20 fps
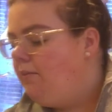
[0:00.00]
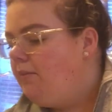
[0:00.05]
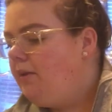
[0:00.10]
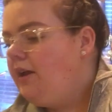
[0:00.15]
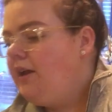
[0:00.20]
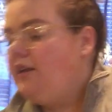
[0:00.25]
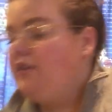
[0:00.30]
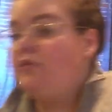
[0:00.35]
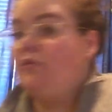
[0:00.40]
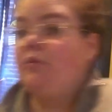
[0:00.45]

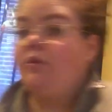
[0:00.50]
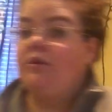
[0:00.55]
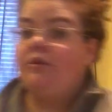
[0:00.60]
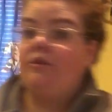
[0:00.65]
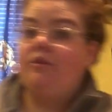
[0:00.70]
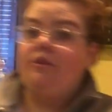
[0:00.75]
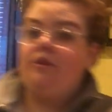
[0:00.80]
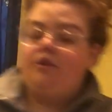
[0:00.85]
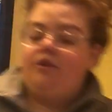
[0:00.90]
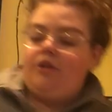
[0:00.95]
but it's
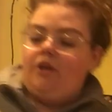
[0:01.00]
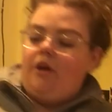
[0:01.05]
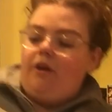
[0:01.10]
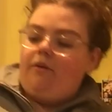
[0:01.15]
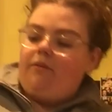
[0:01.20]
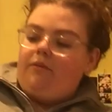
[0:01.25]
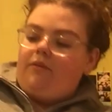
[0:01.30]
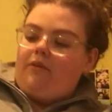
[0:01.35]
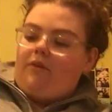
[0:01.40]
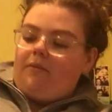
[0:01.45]
worth the
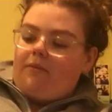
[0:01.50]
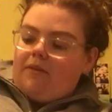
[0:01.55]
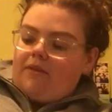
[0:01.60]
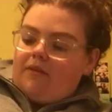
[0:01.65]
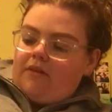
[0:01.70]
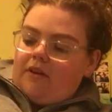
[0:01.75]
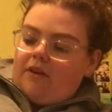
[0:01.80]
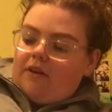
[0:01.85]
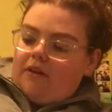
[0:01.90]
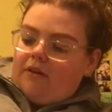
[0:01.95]
show. So I'm
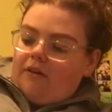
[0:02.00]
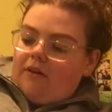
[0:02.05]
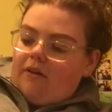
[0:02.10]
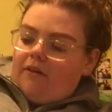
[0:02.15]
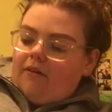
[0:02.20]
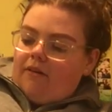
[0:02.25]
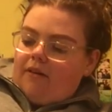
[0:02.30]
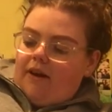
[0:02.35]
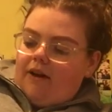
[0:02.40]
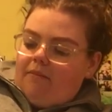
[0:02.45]
just going to go
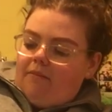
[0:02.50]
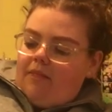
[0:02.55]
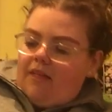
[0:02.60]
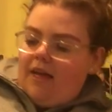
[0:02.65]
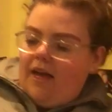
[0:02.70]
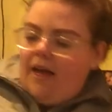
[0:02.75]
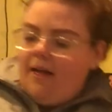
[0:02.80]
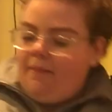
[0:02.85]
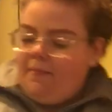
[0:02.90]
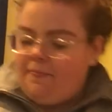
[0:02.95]
grab
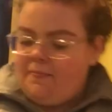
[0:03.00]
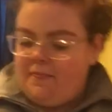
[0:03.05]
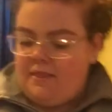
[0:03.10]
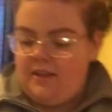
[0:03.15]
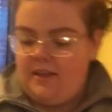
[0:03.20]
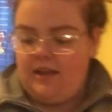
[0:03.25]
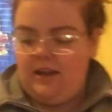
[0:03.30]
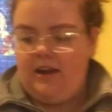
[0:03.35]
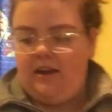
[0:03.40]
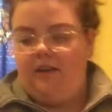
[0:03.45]
that,
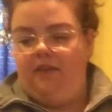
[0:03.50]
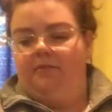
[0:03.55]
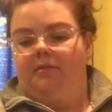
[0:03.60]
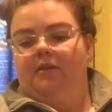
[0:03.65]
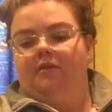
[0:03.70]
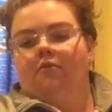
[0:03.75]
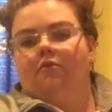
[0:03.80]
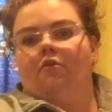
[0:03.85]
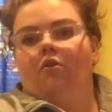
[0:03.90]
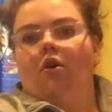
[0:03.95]
and I'll
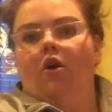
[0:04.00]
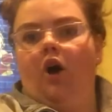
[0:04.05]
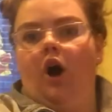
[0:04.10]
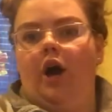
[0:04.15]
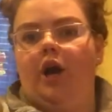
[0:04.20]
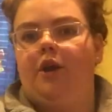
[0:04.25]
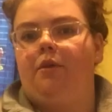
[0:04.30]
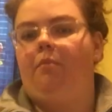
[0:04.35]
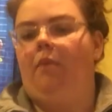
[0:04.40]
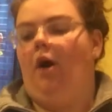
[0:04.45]
be
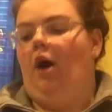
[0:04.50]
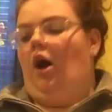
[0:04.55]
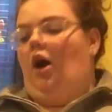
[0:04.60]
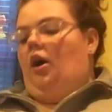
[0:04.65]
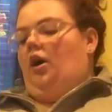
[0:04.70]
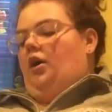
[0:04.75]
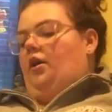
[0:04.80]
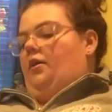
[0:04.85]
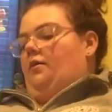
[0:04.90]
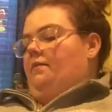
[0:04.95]
right
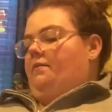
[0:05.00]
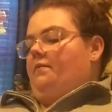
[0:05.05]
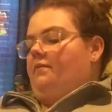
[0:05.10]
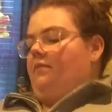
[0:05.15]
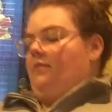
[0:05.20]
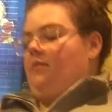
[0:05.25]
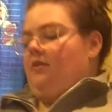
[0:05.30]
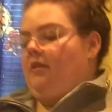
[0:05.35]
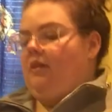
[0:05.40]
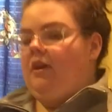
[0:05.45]
back.
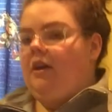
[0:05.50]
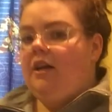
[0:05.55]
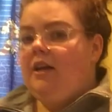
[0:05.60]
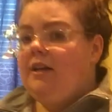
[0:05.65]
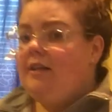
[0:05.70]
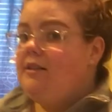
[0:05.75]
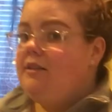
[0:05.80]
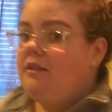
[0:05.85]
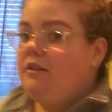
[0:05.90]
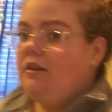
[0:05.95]
It's